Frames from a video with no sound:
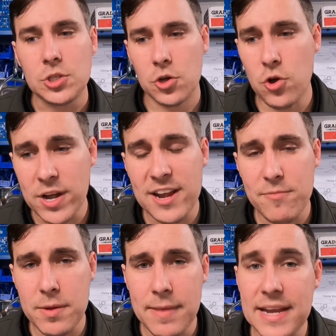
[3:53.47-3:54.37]
could it have
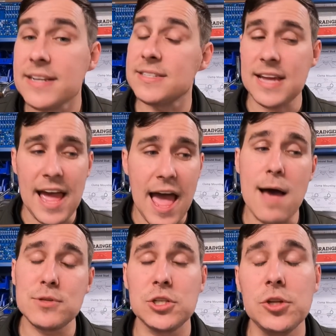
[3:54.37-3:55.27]
been maintenance?
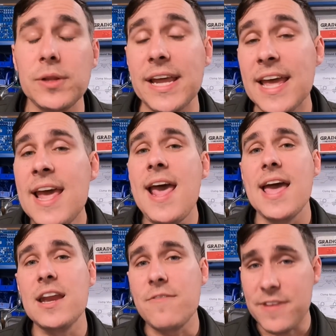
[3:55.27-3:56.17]
Absolutely.
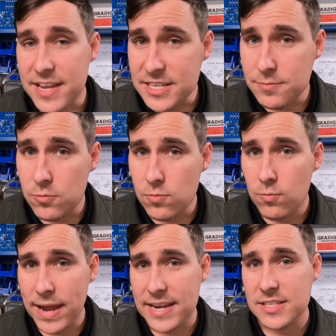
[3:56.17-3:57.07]
And if it is
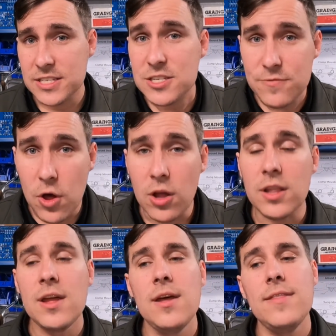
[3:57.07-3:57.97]
maintenance's fault,
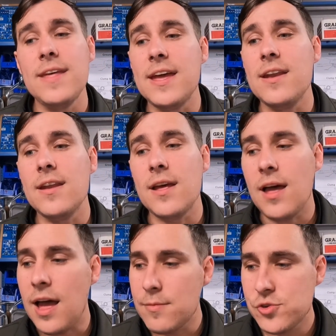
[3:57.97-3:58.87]
then
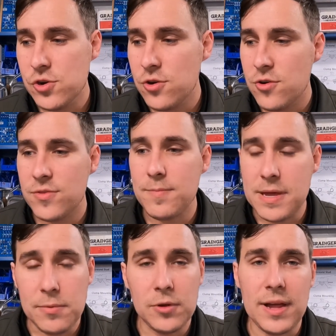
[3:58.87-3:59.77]
I'm sure the
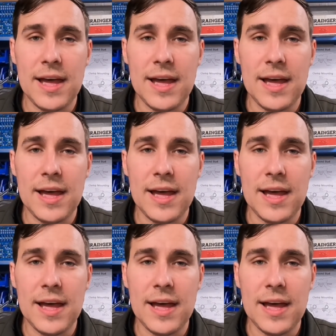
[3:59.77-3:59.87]
people